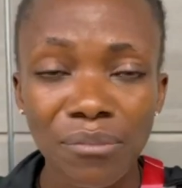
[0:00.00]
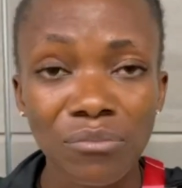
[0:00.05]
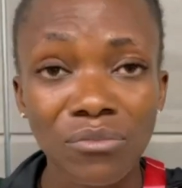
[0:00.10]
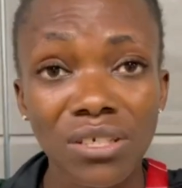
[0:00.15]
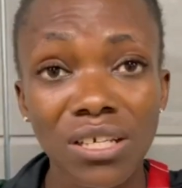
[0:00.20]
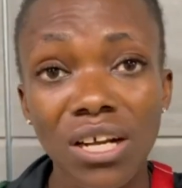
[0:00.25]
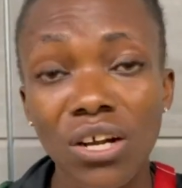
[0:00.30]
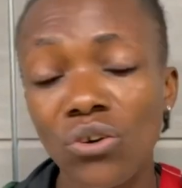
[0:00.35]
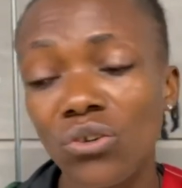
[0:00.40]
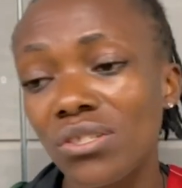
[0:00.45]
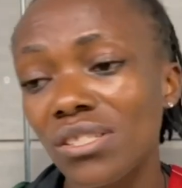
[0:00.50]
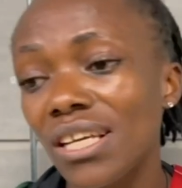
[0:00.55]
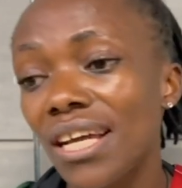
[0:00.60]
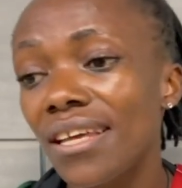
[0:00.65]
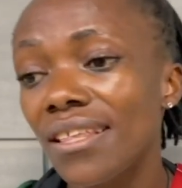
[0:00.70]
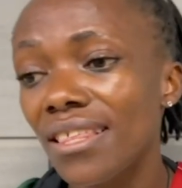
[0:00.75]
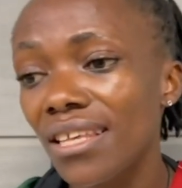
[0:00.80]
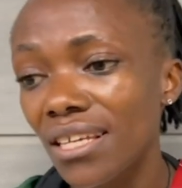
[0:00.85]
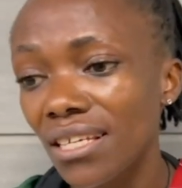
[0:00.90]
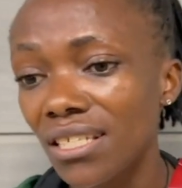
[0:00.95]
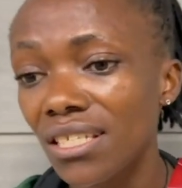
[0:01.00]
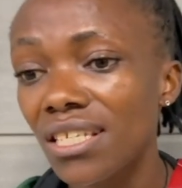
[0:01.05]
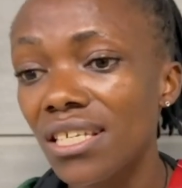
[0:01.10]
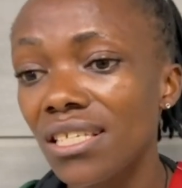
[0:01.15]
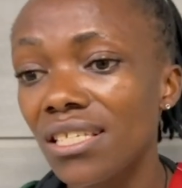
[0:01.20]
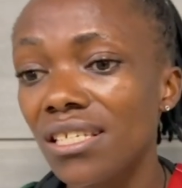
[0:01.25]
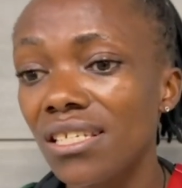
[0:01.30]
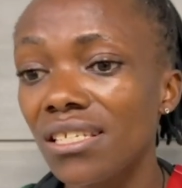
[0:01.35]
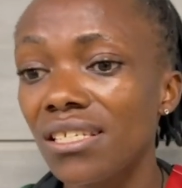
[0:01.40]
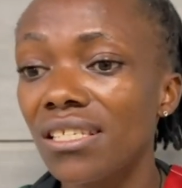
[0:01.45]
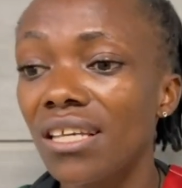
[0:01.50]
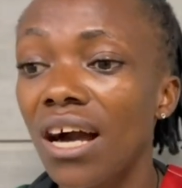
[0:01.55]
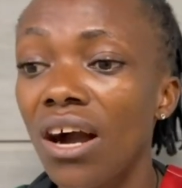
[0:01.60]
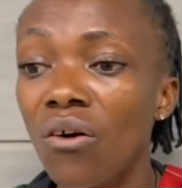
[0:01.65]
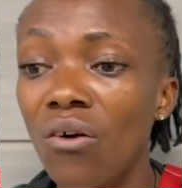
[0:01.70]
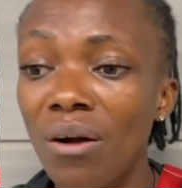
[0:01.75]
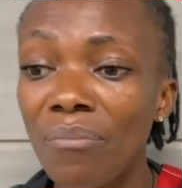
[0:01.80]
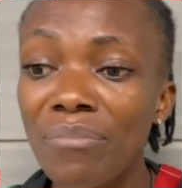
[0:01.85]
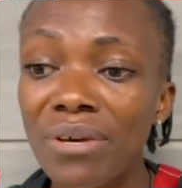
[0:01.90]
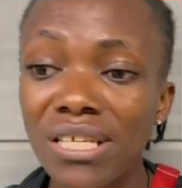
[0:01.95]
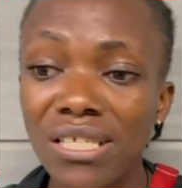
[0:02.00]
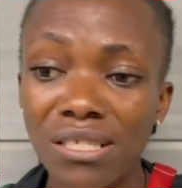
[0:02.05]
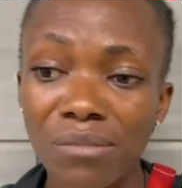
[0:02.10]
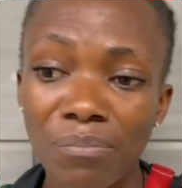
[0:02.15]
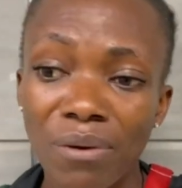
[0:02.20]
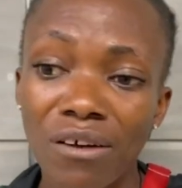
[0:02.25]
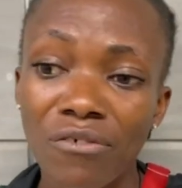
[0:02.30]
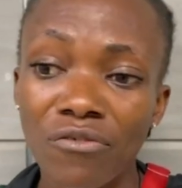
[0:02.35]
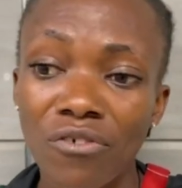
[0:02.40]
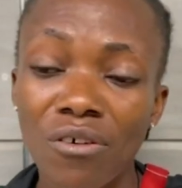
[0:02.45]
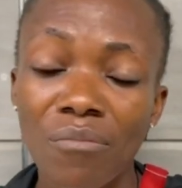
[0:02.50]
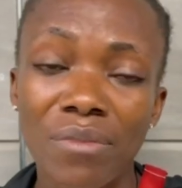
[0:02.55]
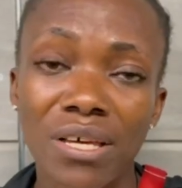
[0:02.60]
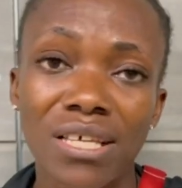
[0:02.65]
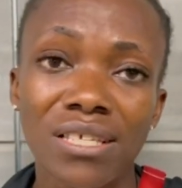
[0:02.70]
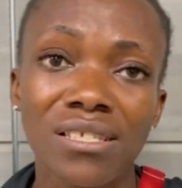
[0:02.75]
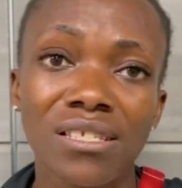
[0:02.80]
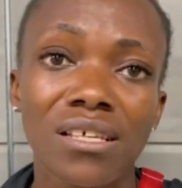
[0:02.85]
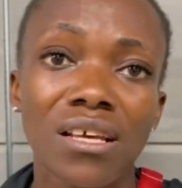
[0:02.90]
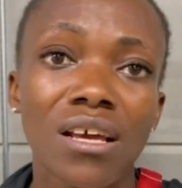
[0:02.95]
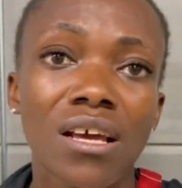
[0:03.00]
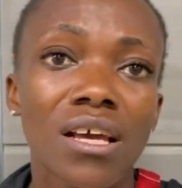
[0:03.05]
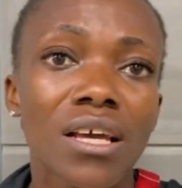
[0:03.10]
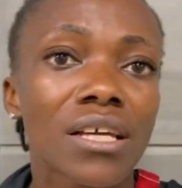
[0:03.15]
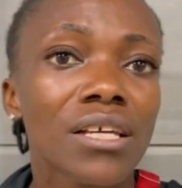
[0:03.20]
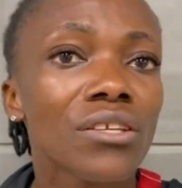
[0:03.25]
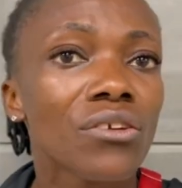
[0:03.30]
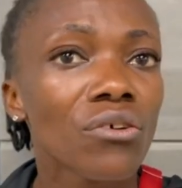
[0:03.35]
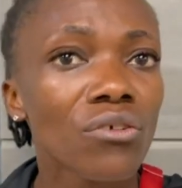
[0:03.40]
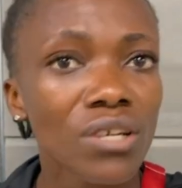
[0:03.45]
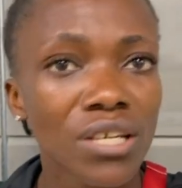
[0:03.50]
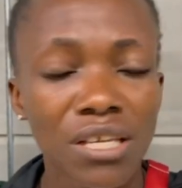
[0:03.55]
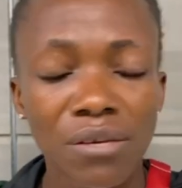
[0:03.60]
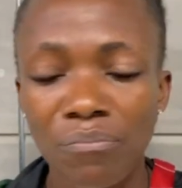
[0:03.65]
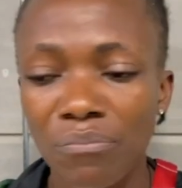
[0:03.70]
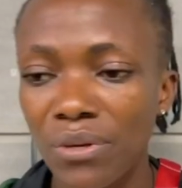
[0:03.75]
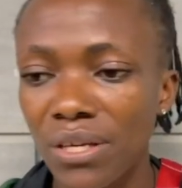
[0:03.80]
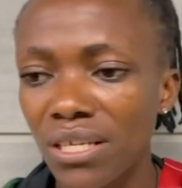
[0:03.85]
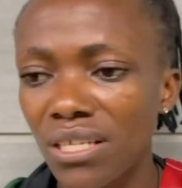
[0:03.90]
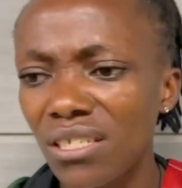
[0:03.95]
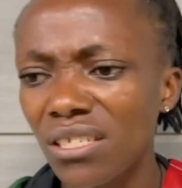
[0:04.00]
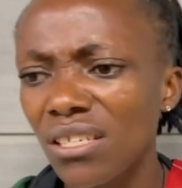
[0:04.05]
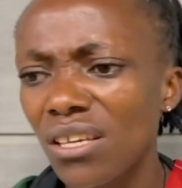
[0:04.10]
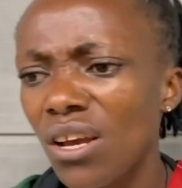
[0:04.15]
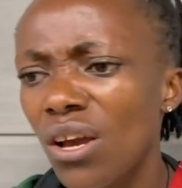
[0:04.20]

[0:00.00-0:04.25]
because I think this is our best performance in Olympics,